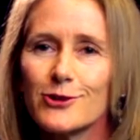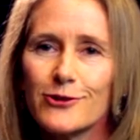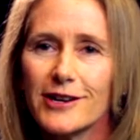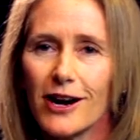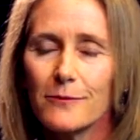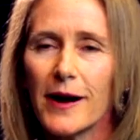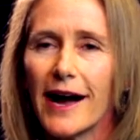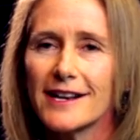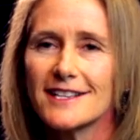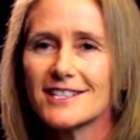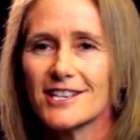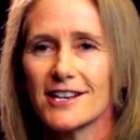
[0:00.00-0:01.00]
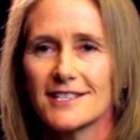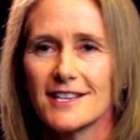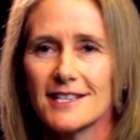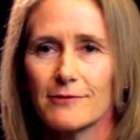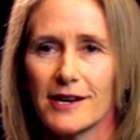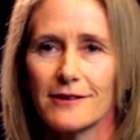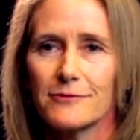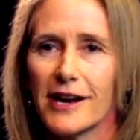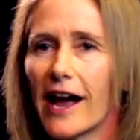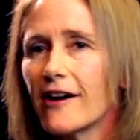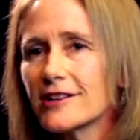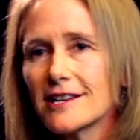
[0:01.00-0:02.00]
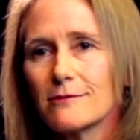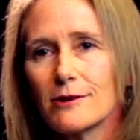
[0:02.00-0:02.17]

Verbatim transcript: doing our bodies justice when in reality